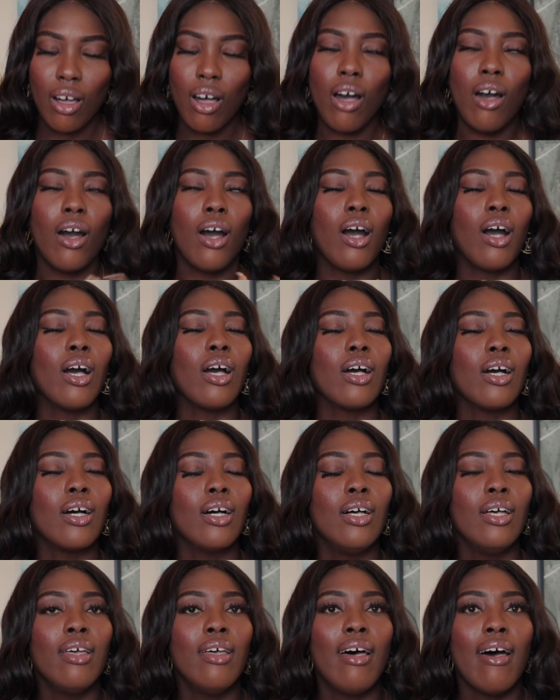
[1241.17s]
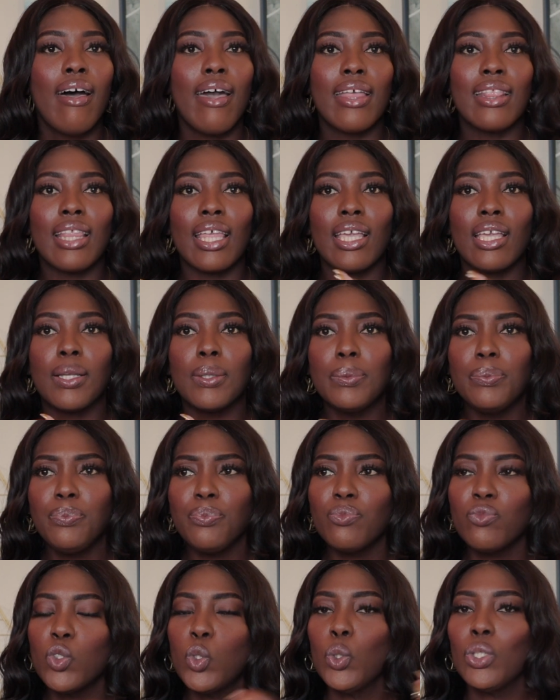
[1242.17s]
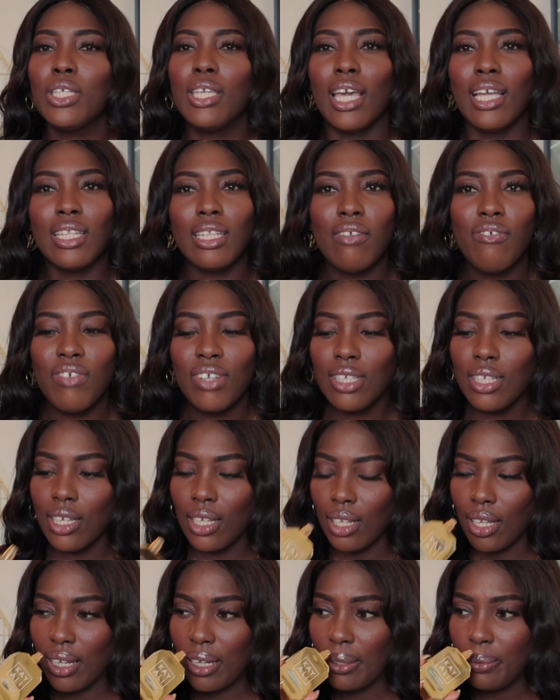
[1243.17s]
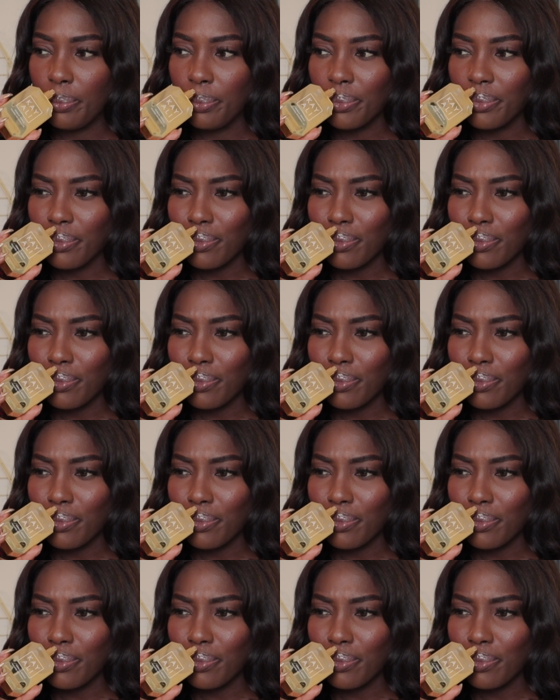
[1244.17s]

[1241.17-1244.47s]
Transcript: Oh, like, you get the vanilla,